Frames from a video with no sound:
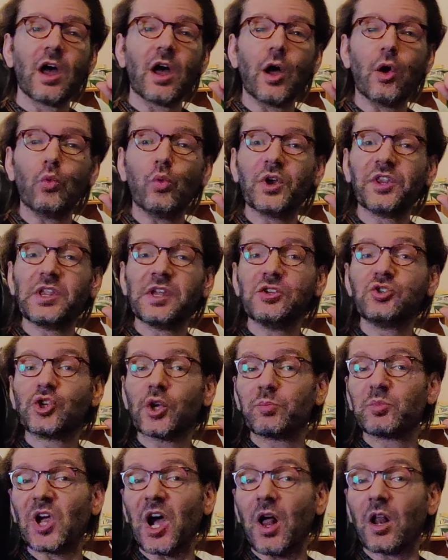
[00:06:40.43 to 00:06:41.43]
uh, with
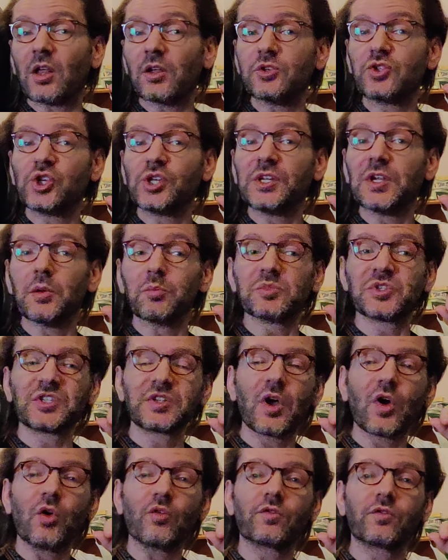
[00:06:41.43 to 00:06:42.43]
Egyptology
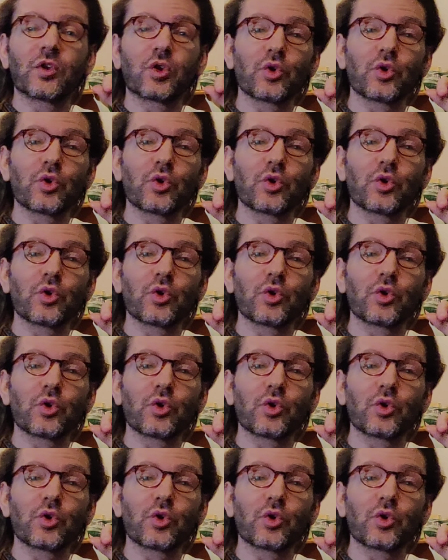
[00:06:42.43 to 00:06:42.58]
himself,